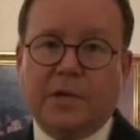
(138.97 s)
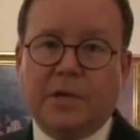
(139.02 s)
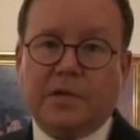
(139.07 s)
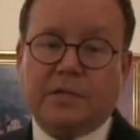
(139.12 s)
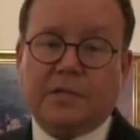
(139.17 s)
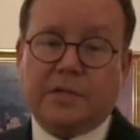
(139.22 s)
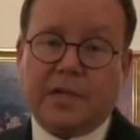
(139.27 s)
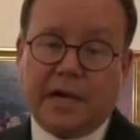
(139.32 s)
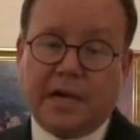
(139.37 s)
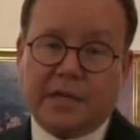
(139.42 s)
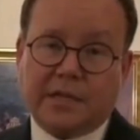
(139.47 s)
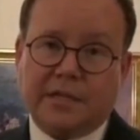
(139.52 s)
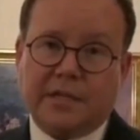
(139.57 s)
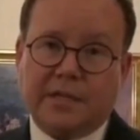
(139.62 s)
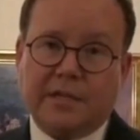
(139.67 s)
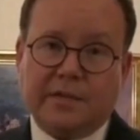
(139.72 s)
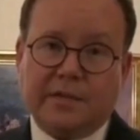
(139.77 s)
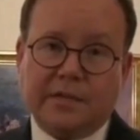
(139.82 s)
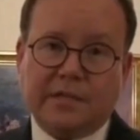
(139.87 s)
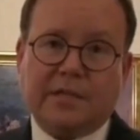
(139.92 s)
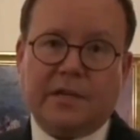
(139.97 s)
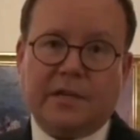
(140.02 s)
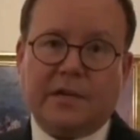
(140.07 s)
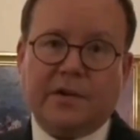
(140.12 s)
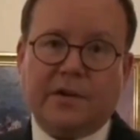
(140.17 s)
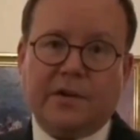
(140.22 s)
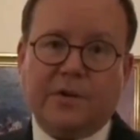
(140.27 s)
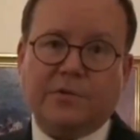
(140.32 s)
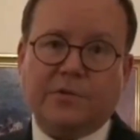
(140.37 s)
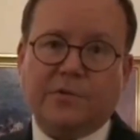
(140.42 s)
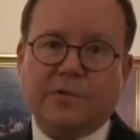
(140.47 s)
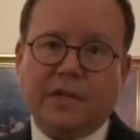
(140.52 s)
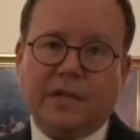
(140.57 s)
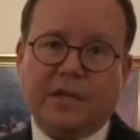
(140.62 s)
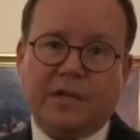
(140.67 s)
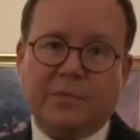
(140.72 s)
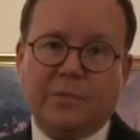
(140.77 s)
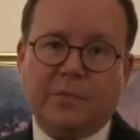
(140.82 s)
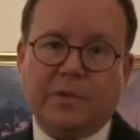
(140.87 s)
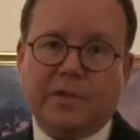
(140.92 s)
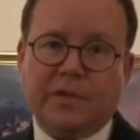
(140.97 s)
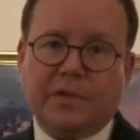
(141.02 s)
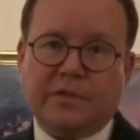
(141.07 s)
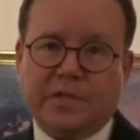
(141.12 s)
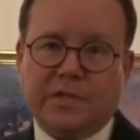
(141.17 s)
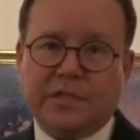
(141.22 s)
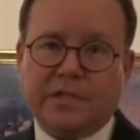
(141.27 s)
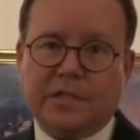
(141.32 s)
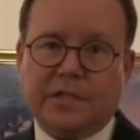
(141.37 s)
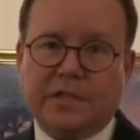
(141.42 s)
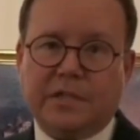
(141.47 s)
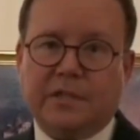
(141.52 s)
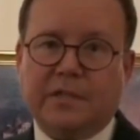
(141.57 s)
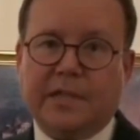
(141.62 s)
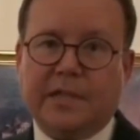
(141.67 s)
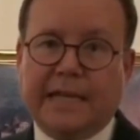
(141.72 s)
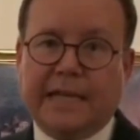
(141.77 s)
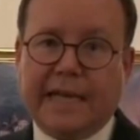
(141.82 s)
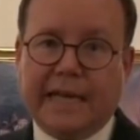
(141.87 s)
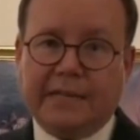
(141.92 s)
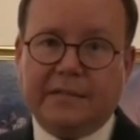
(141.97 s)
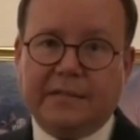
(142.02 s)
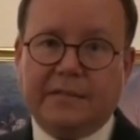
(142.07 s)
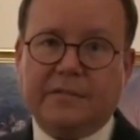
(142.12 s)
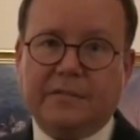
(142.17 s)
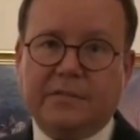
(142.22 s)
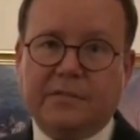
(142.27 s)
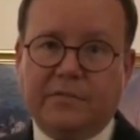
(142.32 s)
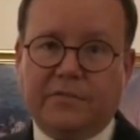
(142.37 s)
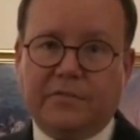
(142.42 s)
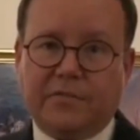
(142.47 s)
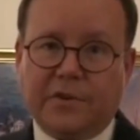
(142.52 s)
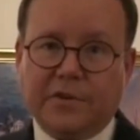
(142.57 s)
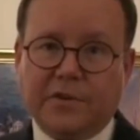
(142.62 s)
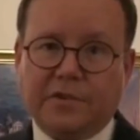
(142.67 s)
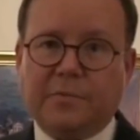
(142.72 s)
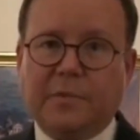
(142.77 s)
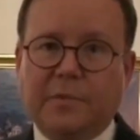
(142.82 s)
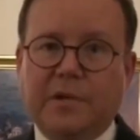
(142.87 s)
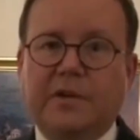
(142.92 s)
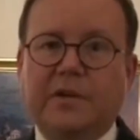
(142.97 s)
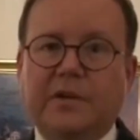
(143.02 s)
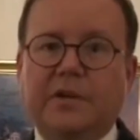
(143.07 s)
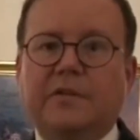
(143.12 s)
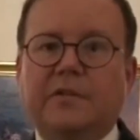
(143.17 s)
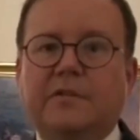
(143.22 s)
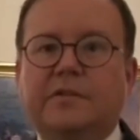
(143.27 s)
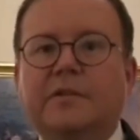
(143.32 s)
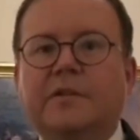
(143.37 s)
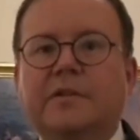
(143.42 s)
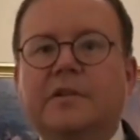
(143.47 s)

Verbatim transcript: which actually this year goes together with the Christian Lent, the fast period,